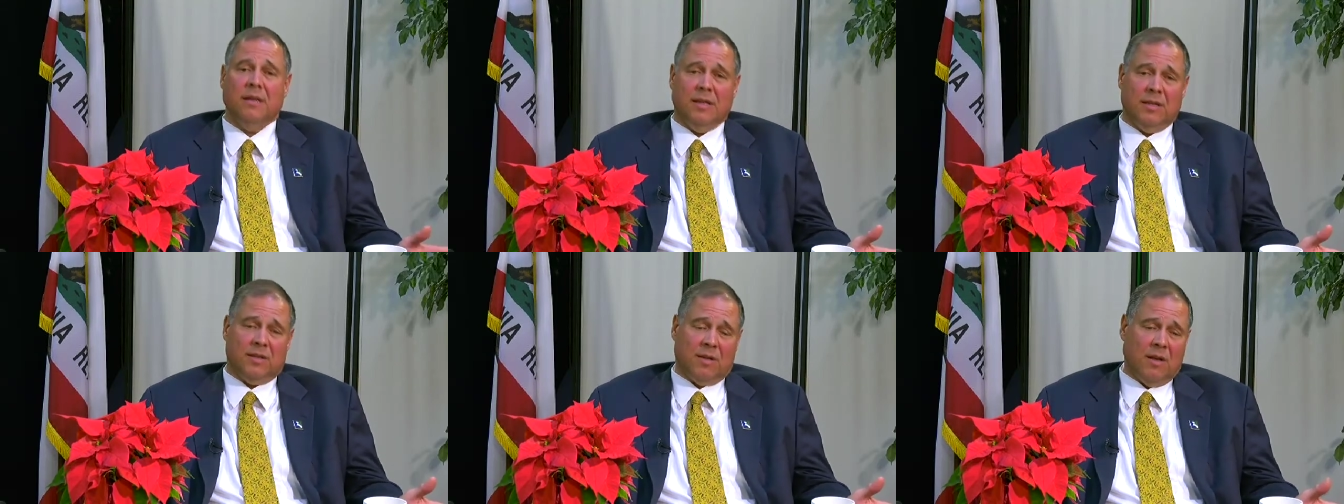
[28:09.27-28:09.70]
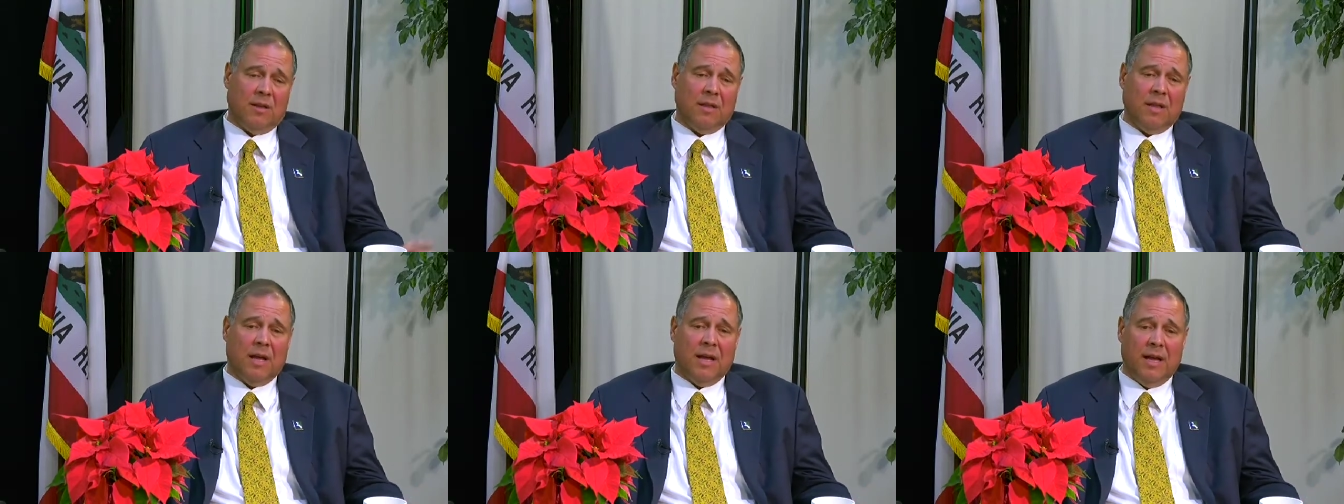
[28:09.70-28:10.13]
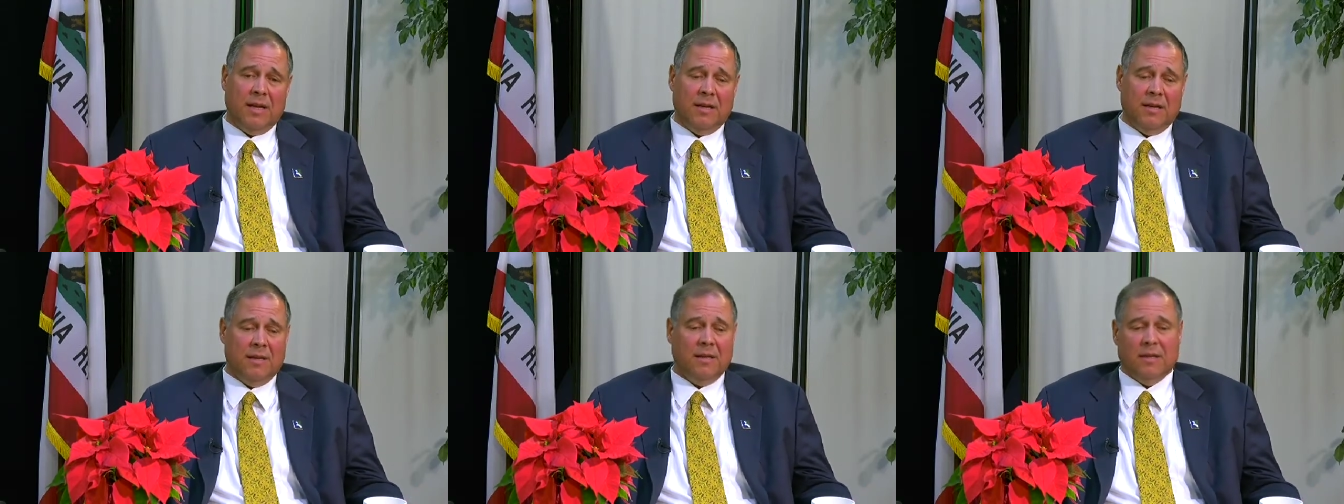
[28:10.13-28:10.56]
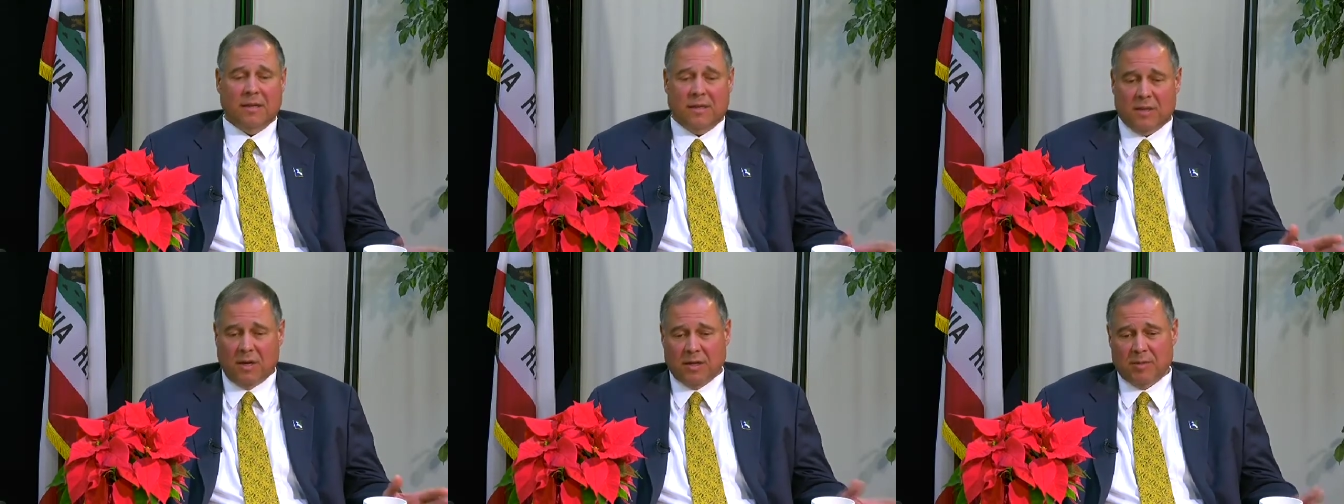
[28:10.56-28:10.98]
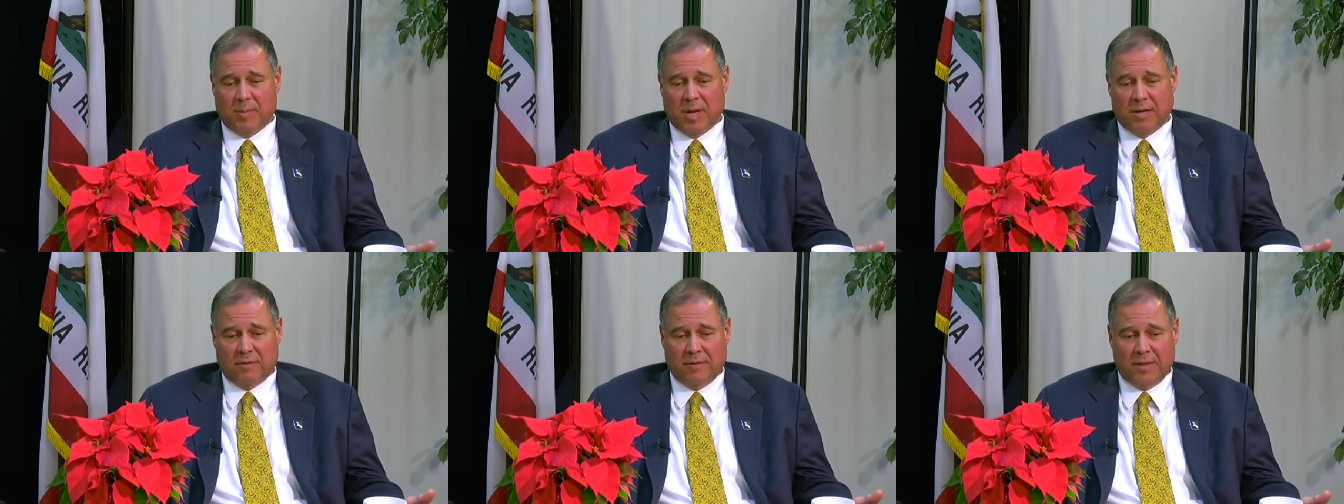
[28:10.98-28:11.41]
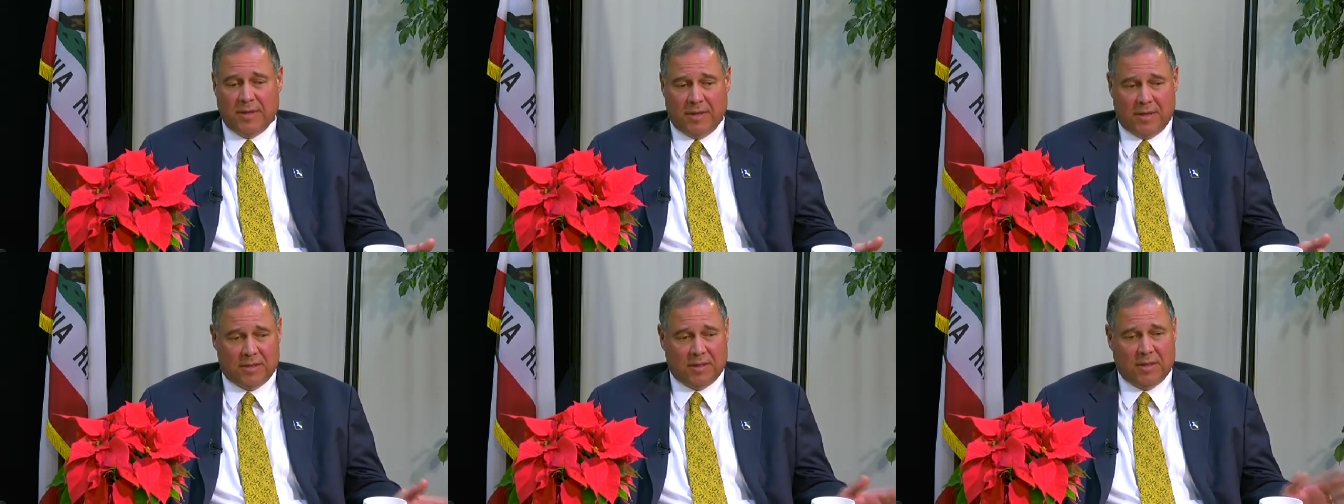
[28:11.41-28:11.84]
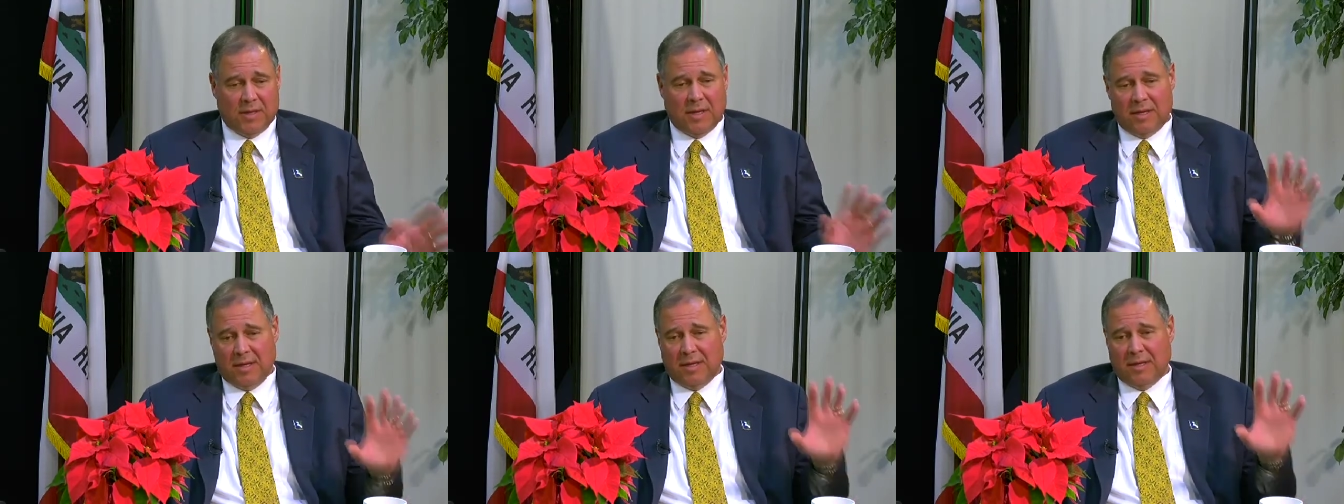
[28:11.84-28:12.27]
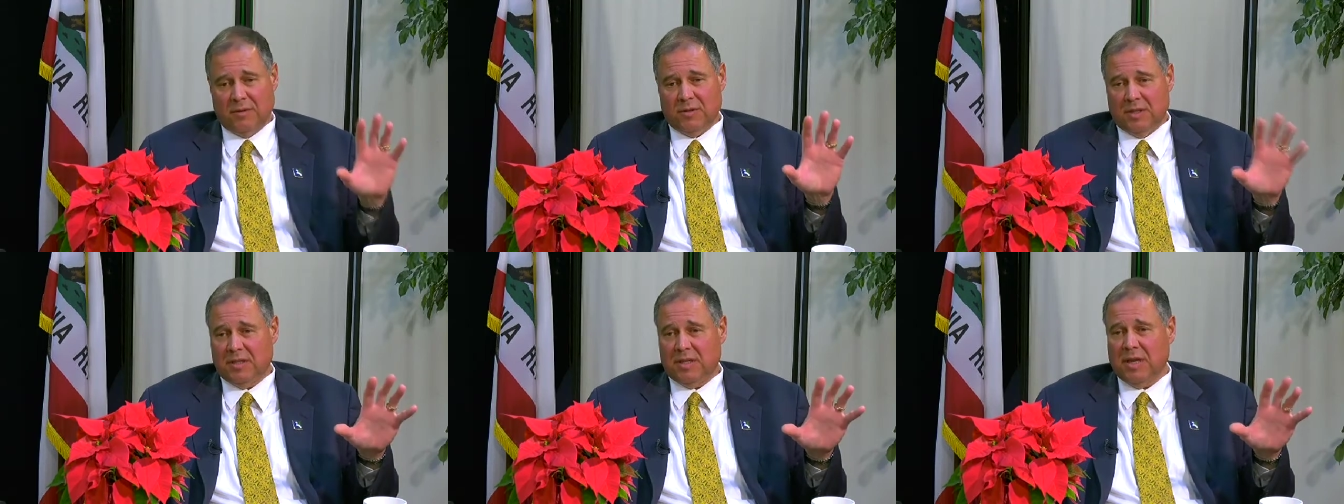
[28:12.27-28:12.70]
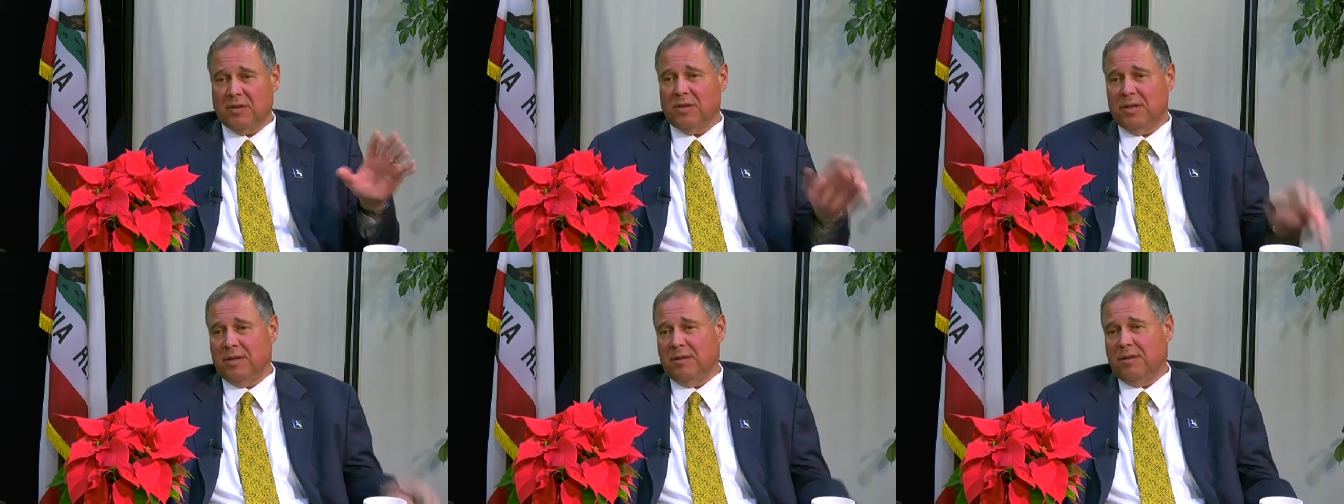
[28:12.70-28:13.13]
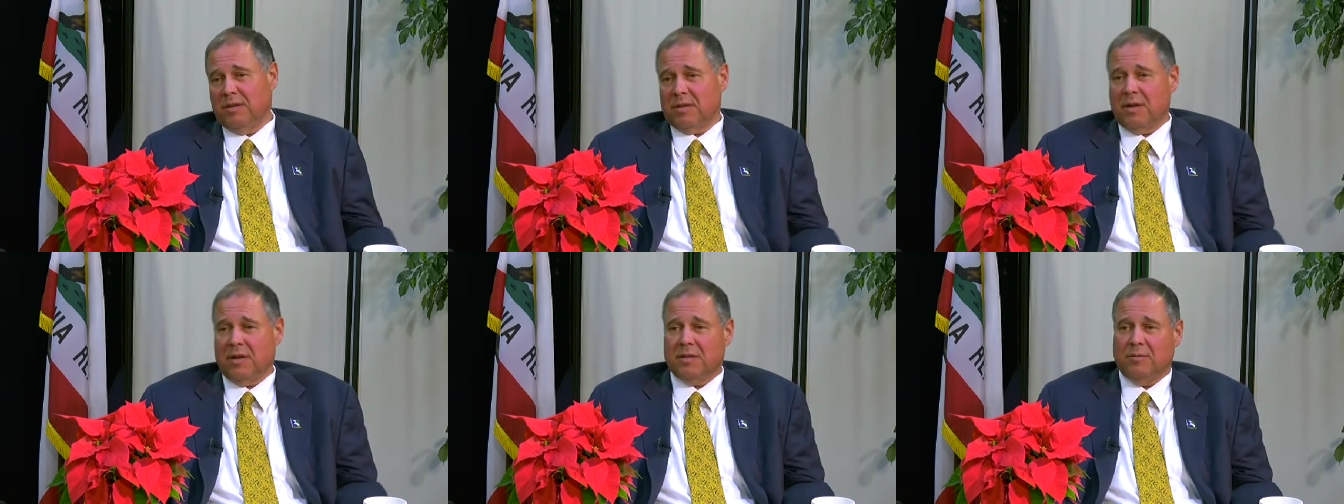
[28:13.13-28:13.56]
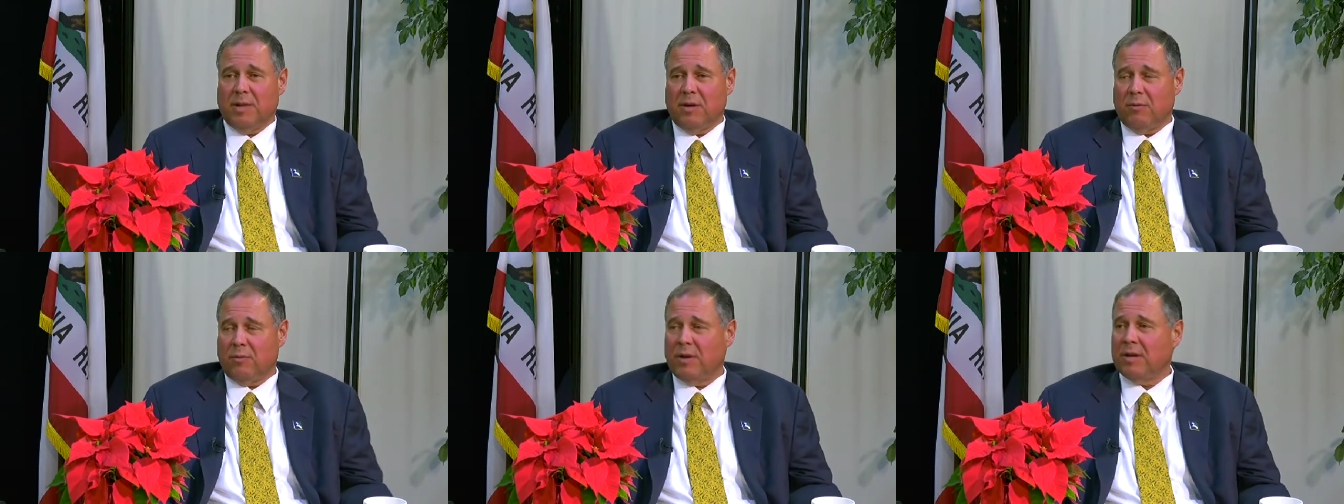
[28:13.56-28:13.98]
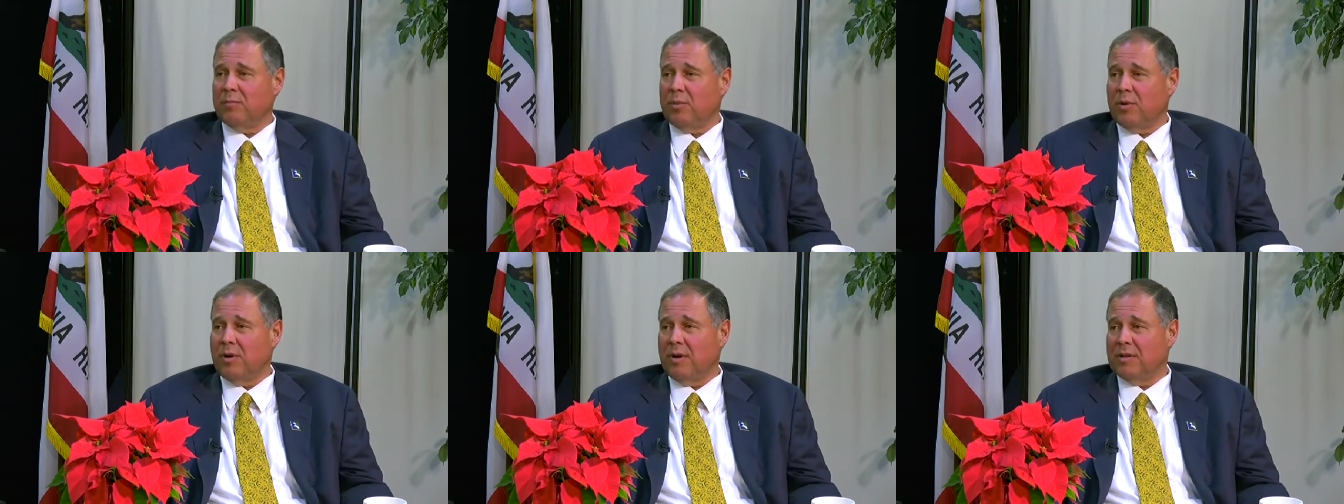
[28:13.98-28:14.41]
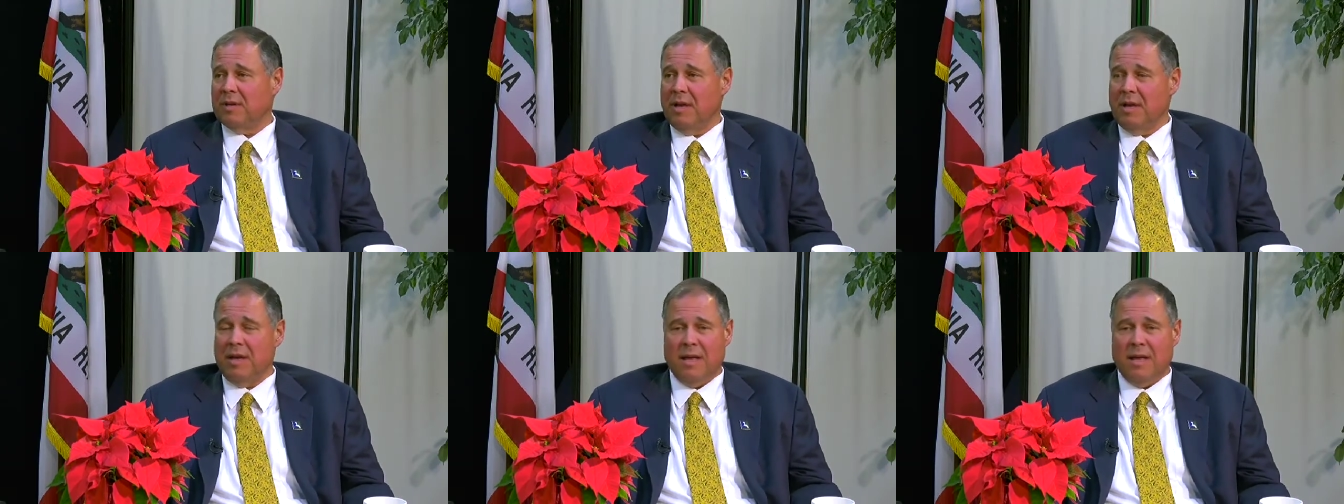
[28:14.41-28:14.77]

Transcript: It's online. It talks about everything that's done. And there's a section in there that talks about Rec and Parks